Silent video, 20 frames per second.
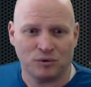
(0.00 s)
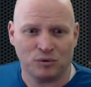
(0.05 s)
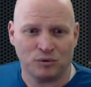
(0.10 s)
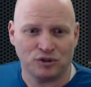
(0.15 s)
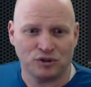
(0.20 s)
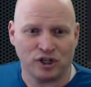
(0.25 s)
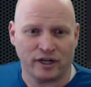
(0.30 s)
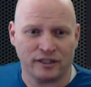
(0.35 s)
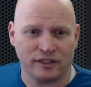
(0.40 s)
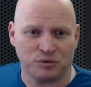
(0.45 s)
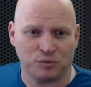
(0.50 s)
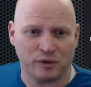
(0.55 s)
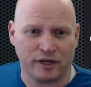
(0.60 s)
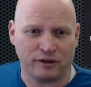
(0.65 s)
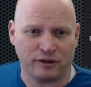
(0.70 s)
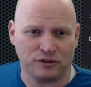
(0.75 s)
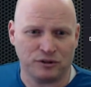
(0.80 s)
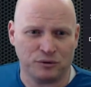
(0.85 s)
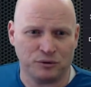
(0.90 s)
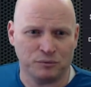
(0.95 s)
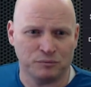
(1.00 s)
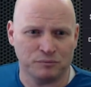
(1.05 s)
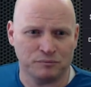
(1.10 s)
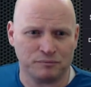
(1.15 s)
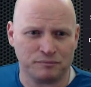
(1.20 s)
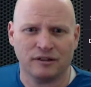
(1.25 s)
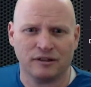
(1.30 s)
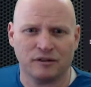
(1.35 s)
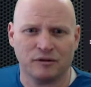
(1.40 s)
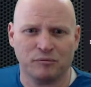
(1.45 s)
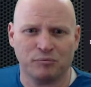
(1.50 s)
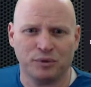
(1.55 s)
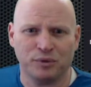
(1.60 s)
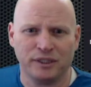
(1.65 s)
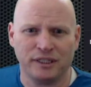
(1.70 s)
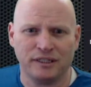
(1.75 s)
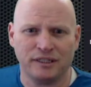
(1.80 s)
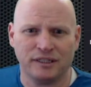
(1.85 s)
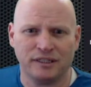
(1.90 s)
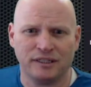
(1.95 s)
but we'll try this one out too a
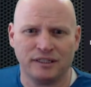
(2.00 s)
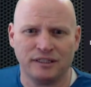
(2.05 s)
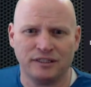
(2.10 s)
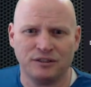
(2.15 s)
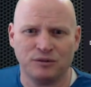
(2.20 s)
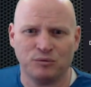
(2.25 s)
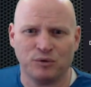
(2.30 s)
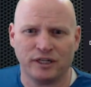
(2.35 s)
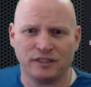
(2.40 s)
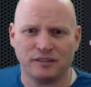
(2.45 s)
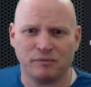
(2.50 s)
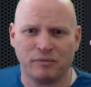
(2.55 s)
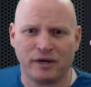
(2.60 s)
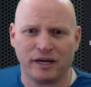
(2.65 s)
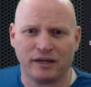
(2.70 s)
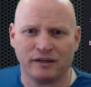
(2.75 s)
complete and easy way to